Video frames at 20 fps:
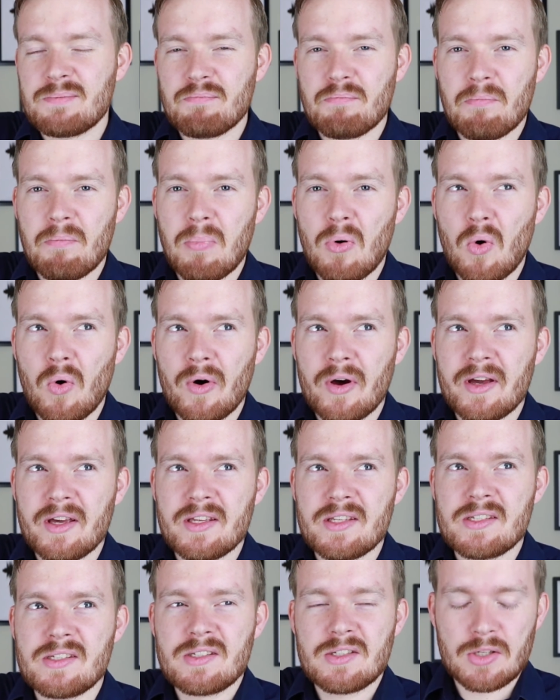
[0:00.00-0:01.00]

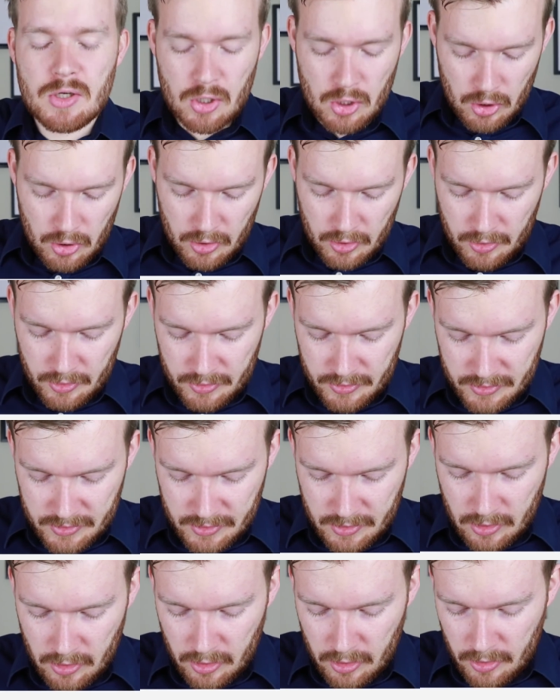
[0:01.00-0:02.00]
boys, girls,
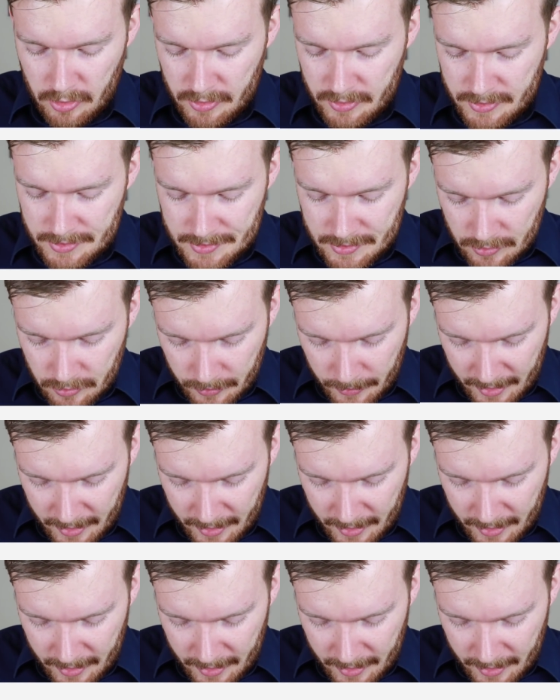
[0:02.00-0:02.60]
girls? Or